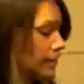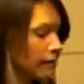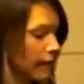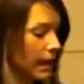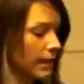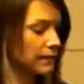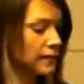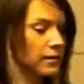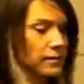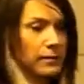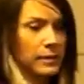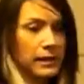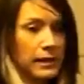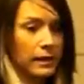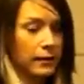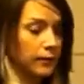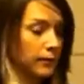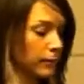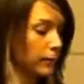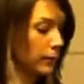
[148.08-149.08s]
you have to be
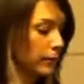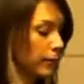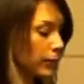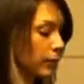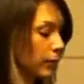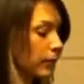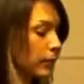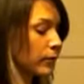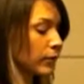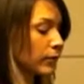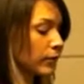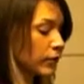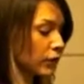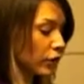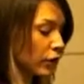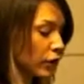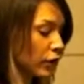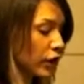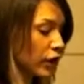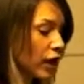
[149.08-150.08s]
careful to
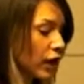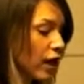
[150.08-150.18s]
stir